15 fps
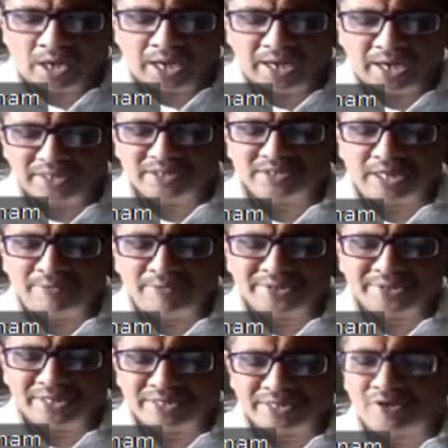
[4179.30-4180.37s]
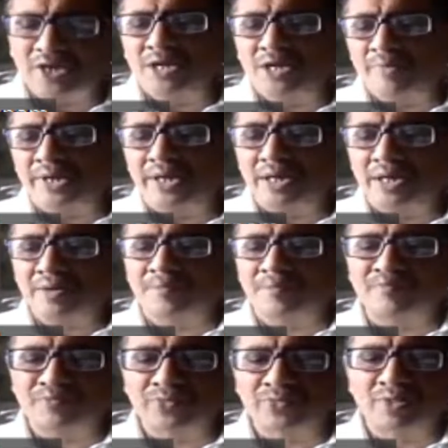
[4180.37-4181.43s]
And coming to economy,
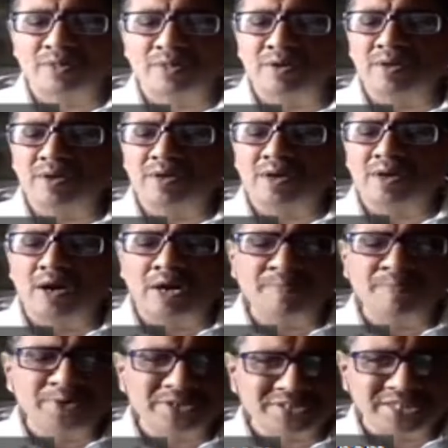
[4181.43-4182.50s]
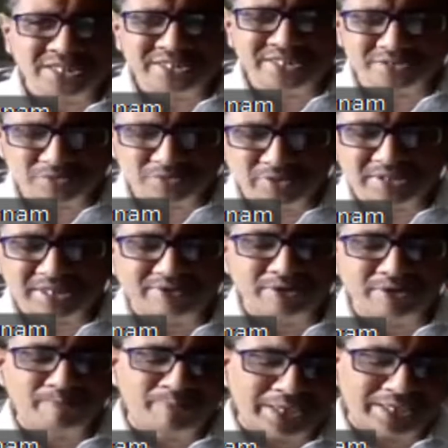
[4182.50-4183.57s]
obviously it is going to have an
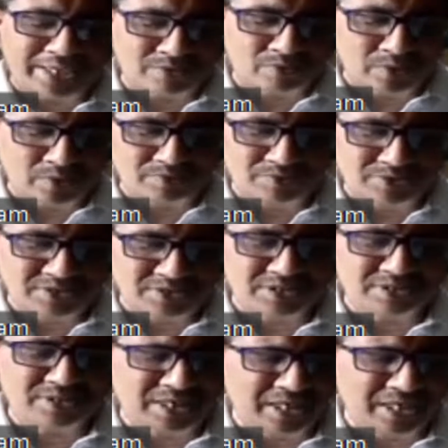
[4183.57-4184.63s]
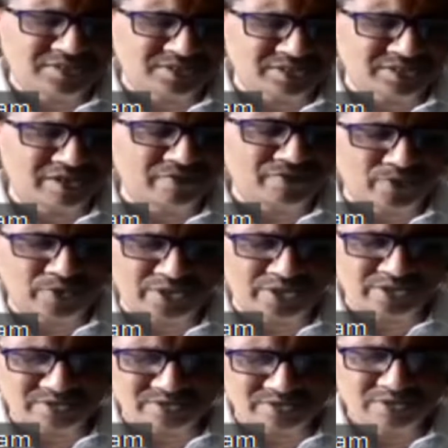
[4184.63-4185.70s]
impact. What we see in the last 3-4
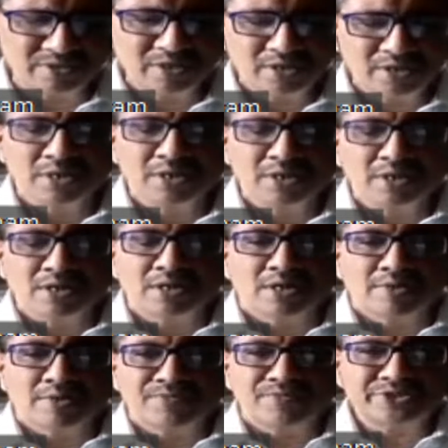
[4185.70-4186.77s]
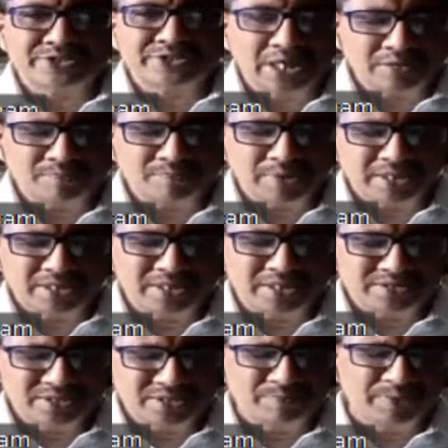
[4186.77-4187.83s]
days, the stock
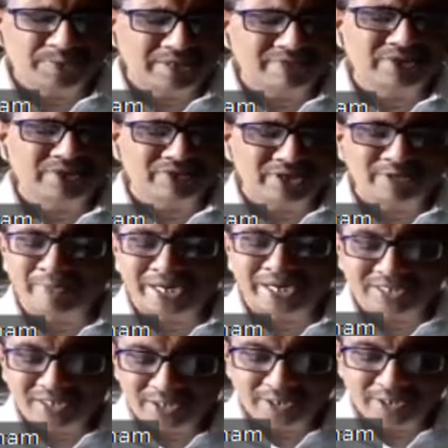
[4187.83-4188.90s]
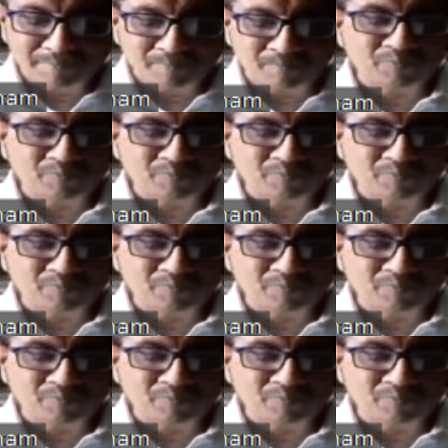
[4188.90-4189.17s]
markets are behaving very badly.